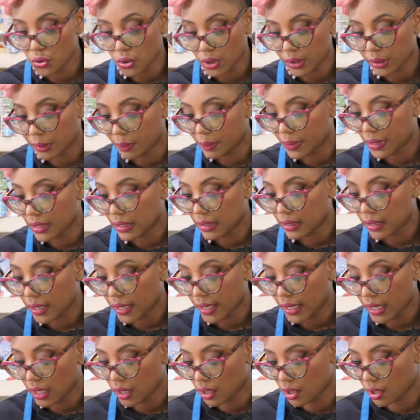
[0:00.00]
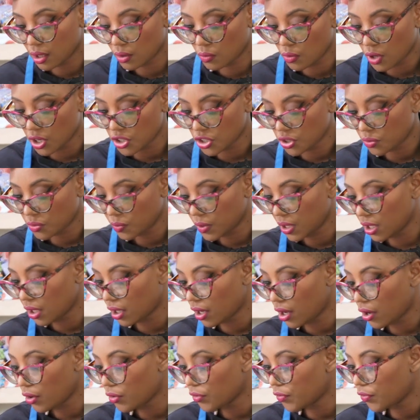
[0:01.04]
going to be like? What should we
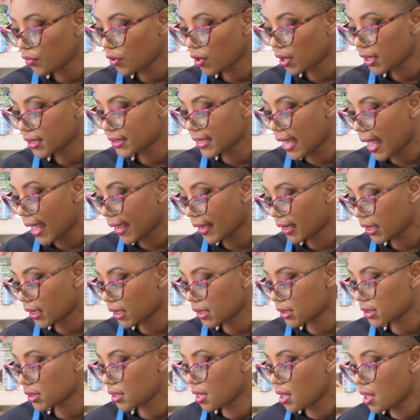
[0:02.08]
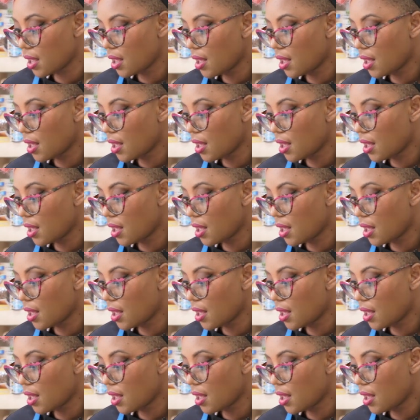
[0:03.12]
look out for? Tag us.